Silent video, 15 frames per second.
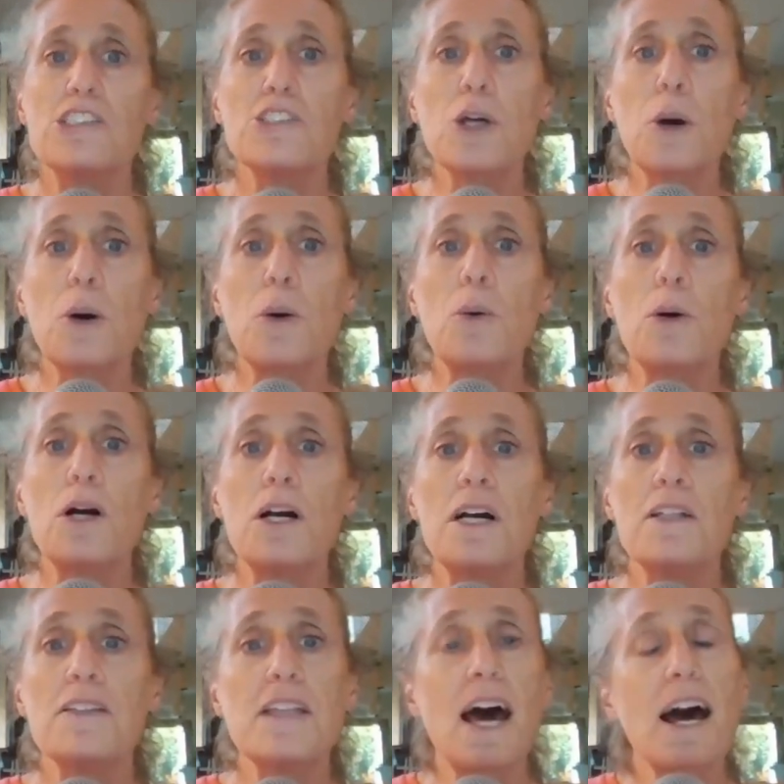so
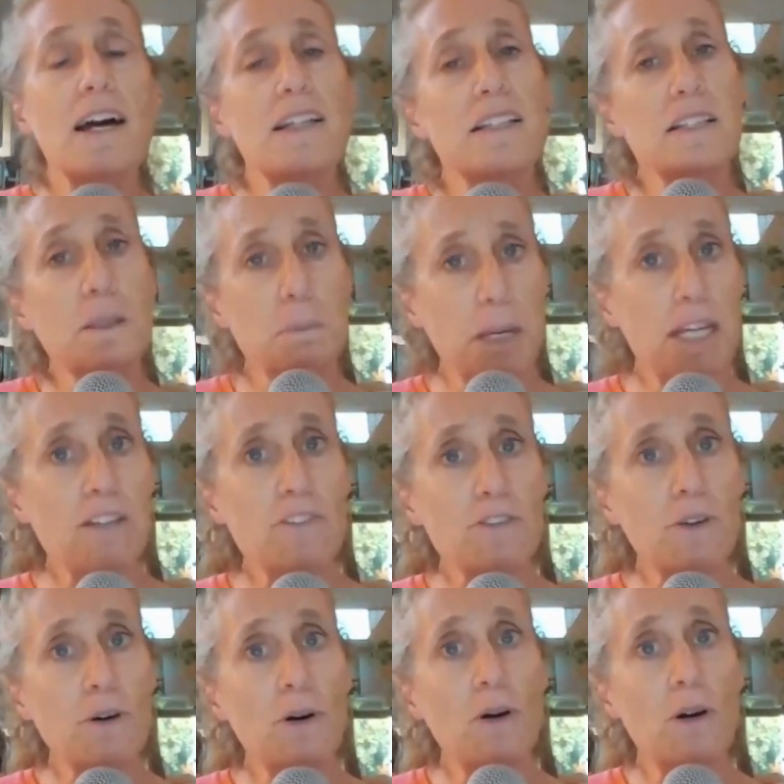that the
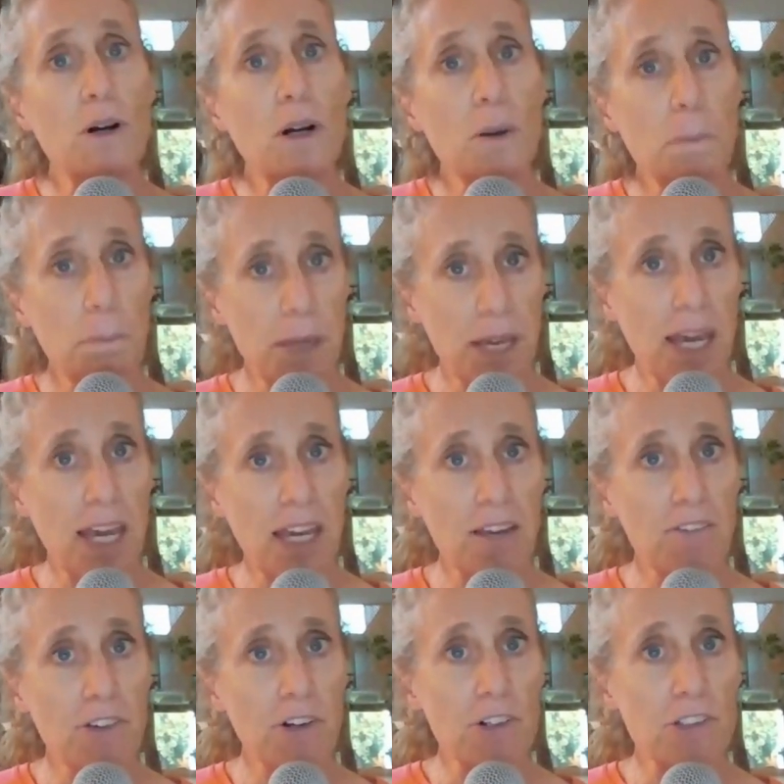painful
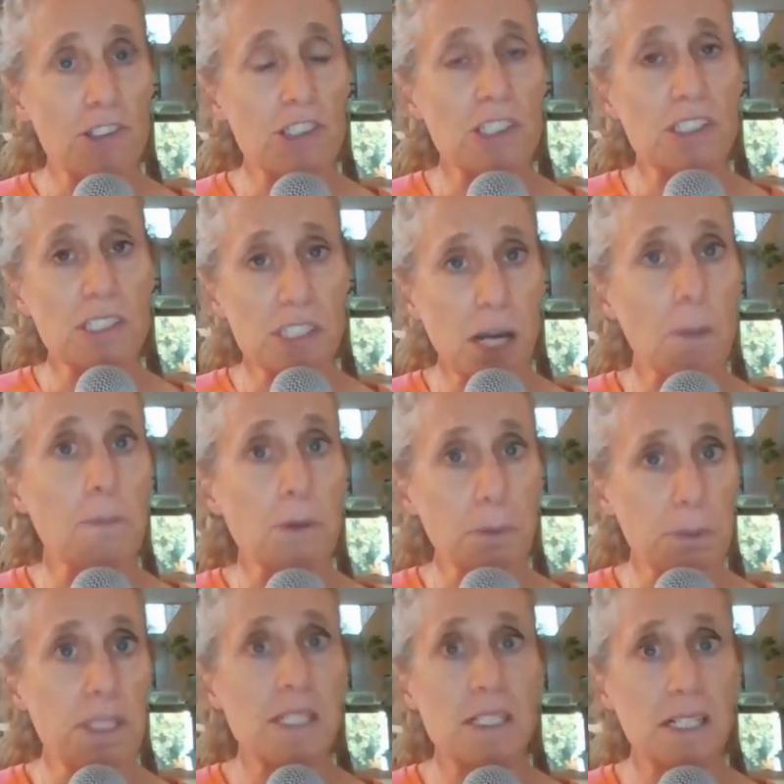behaviors stop
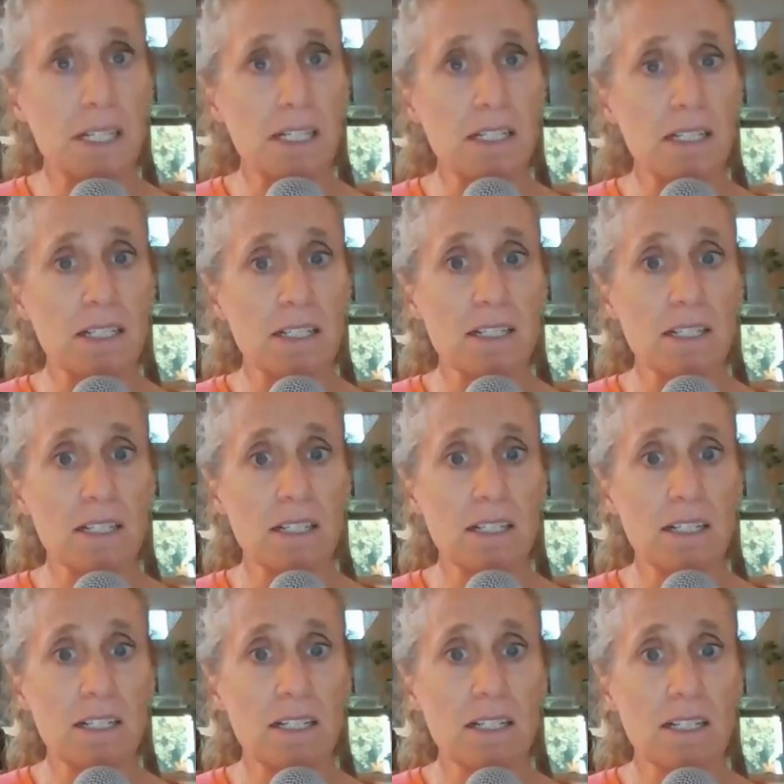repeating.
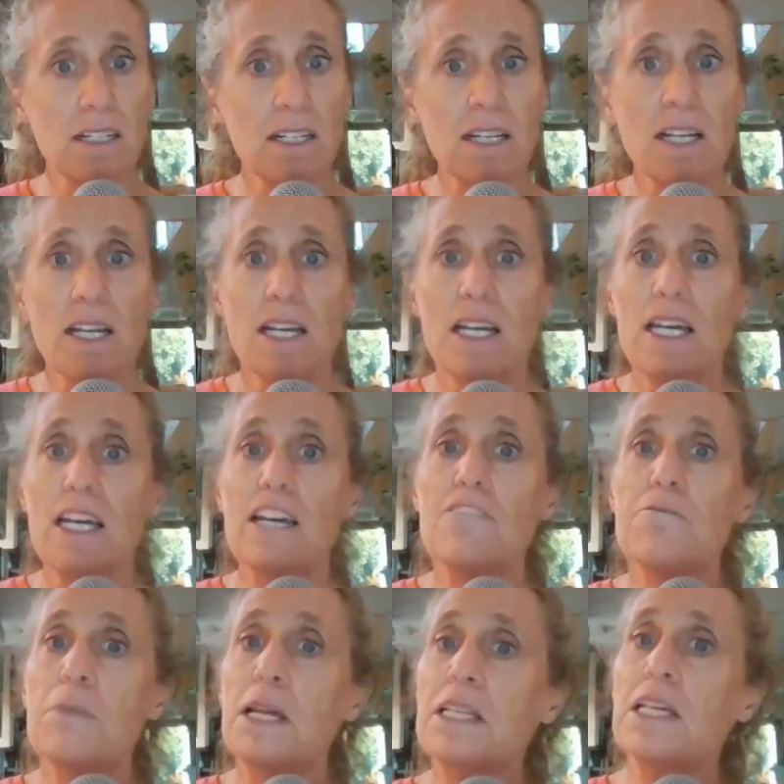
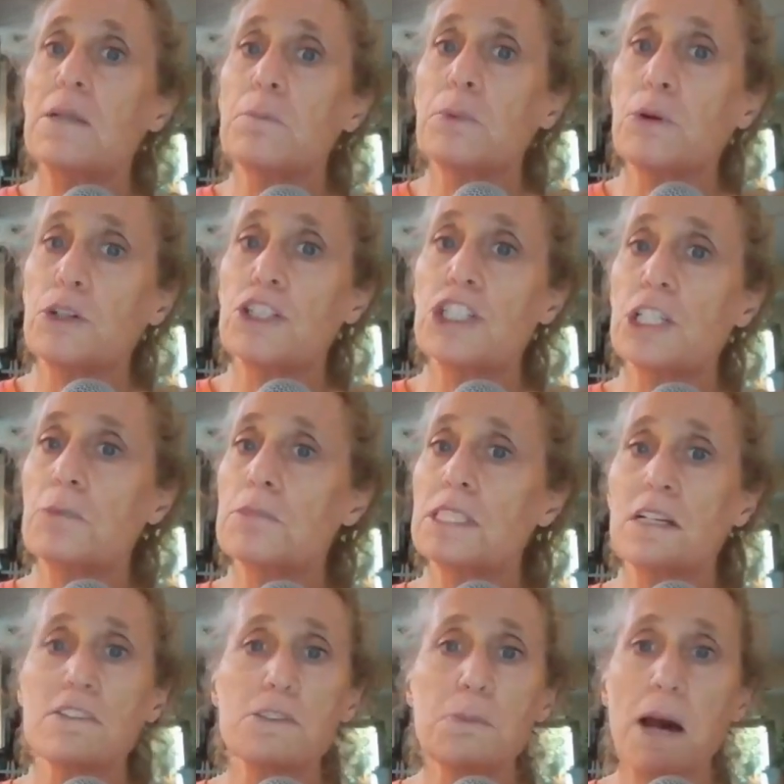If men can push
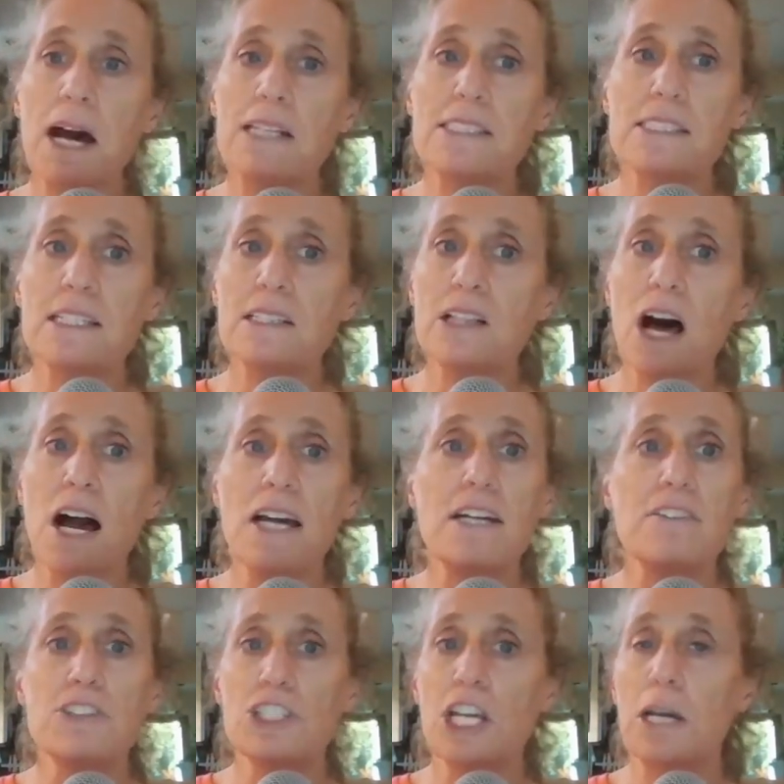themselves past the lie
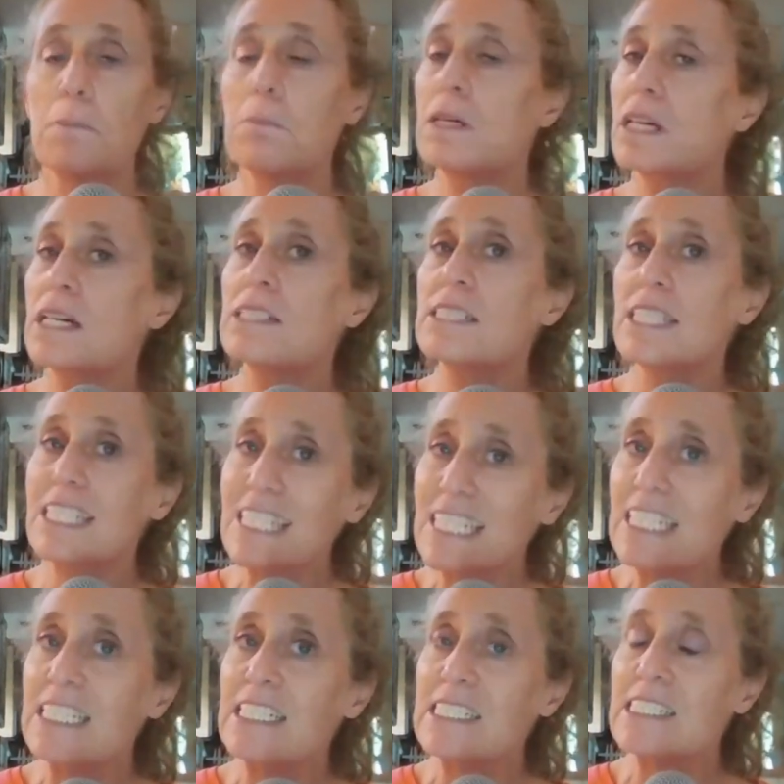of shame, because it
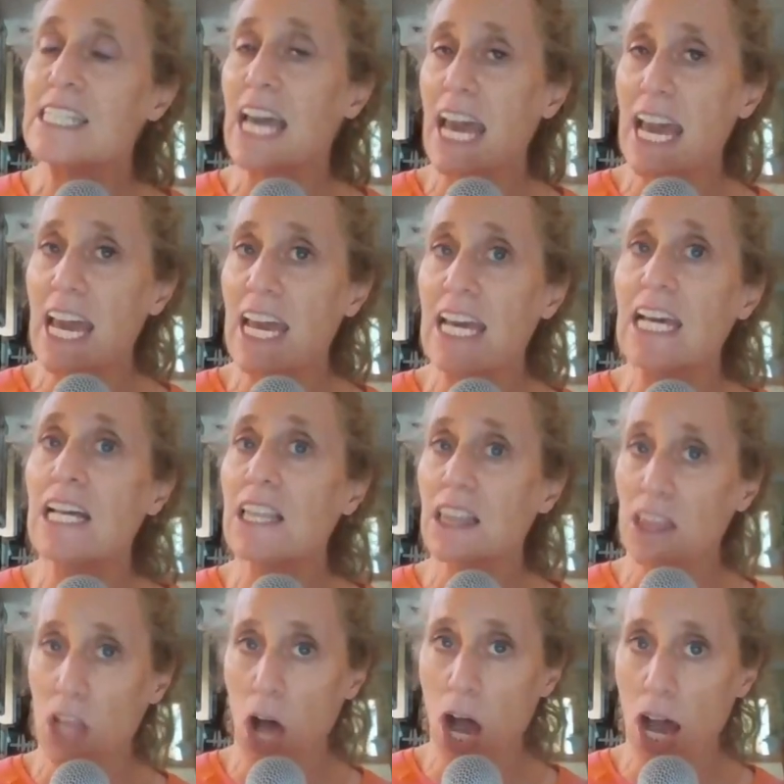is a
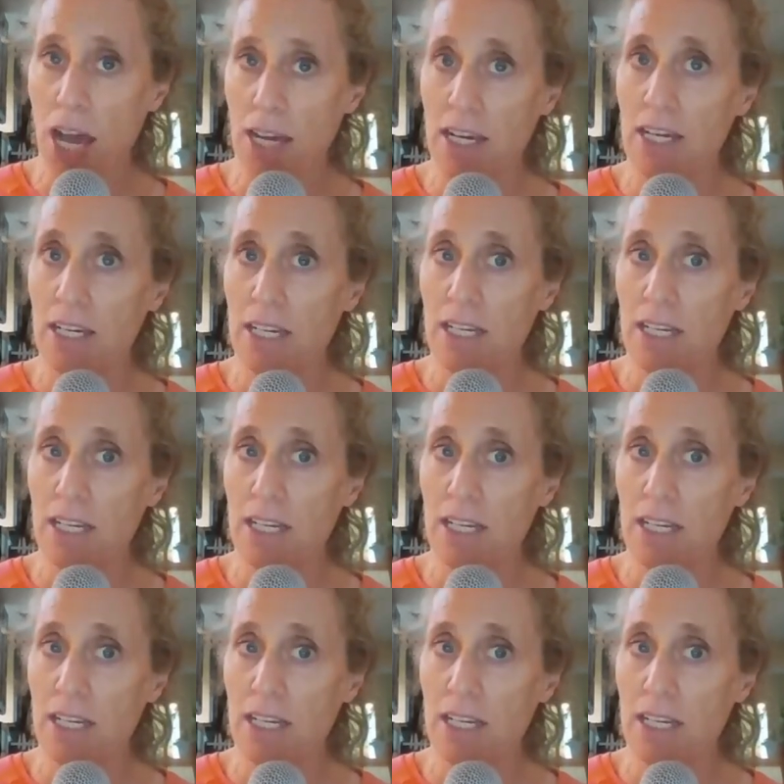lie,